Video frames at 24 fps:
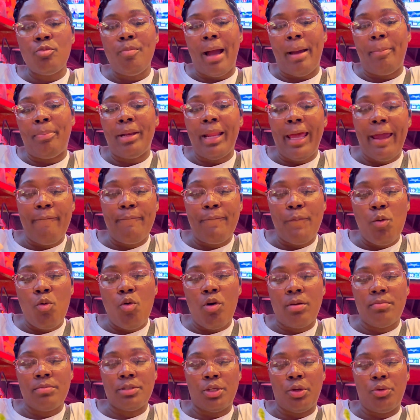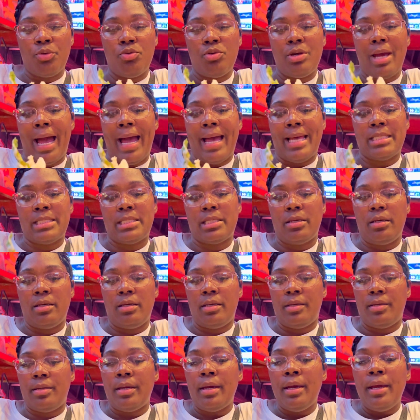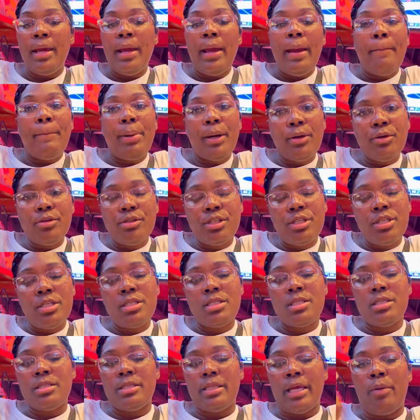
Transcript: platform, so you guys could purchase.